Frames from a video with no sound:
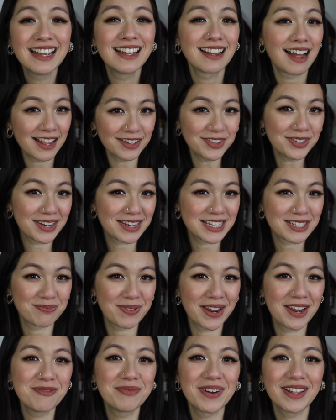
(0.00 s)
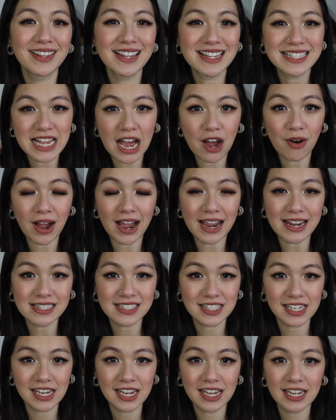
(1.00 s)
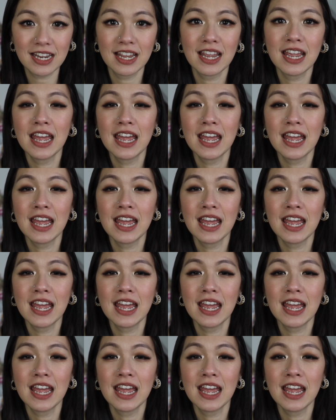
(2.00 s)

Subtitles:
Hard to explain, but that's how I see it.